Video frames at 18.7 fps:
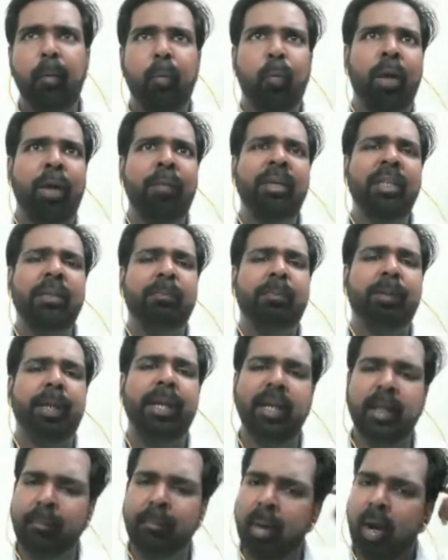When we
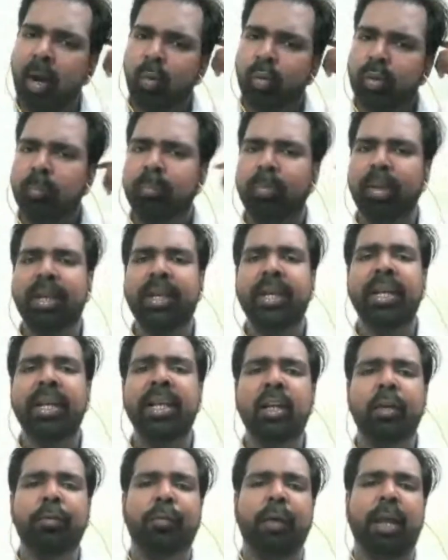speak about the
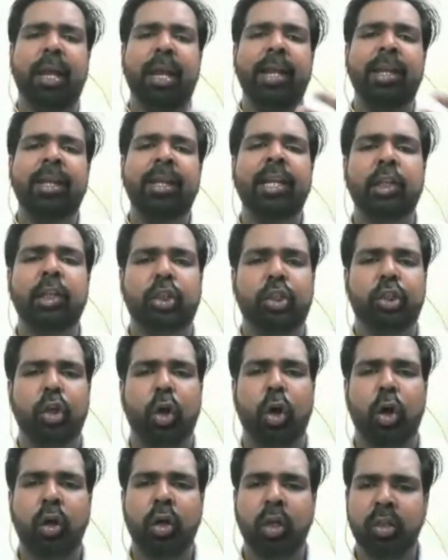beginning of any
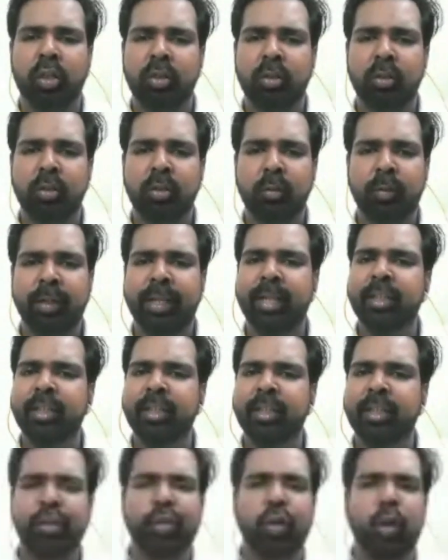genre, when I
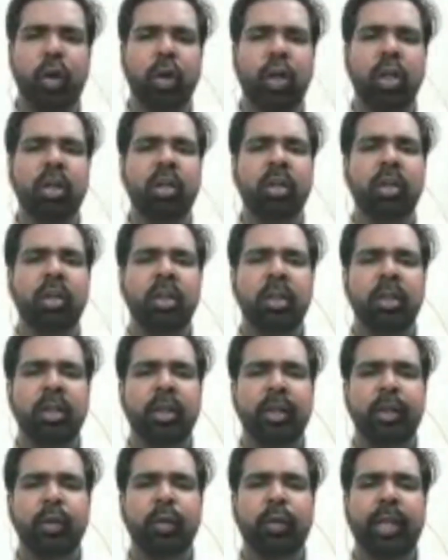say genre,
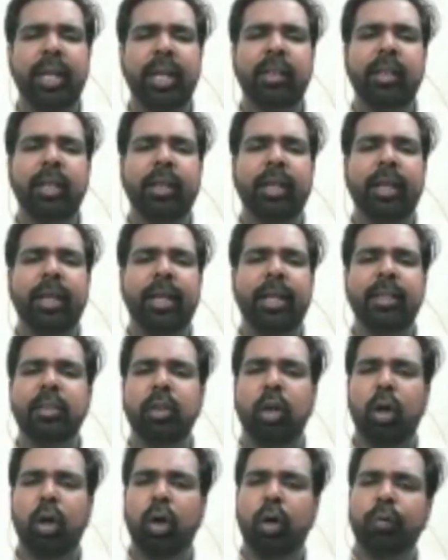you take the
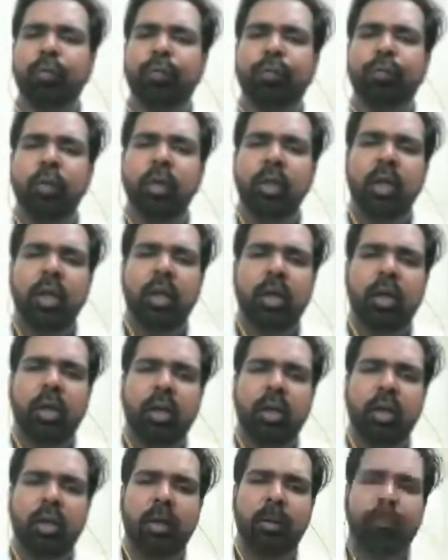case of
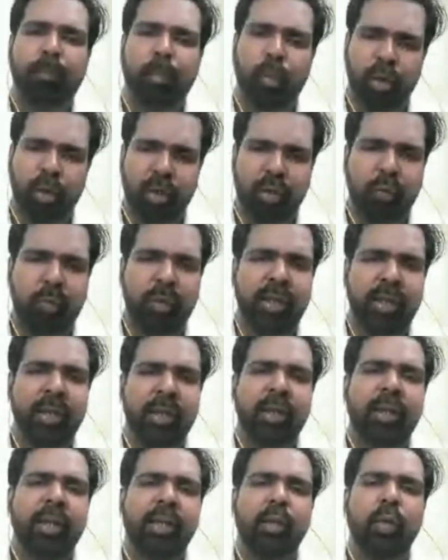uh, poetry,
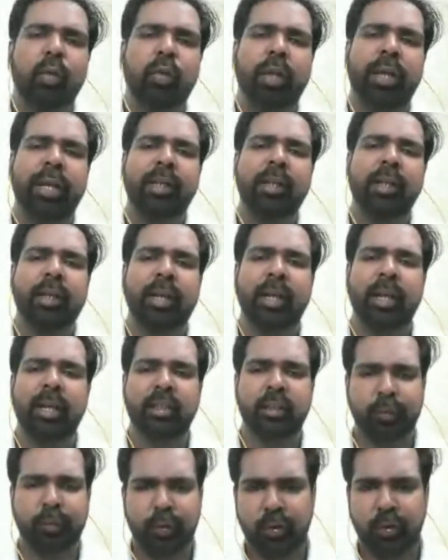you take the
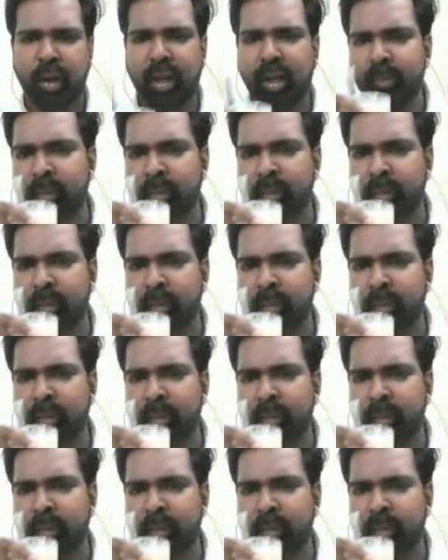case of drama,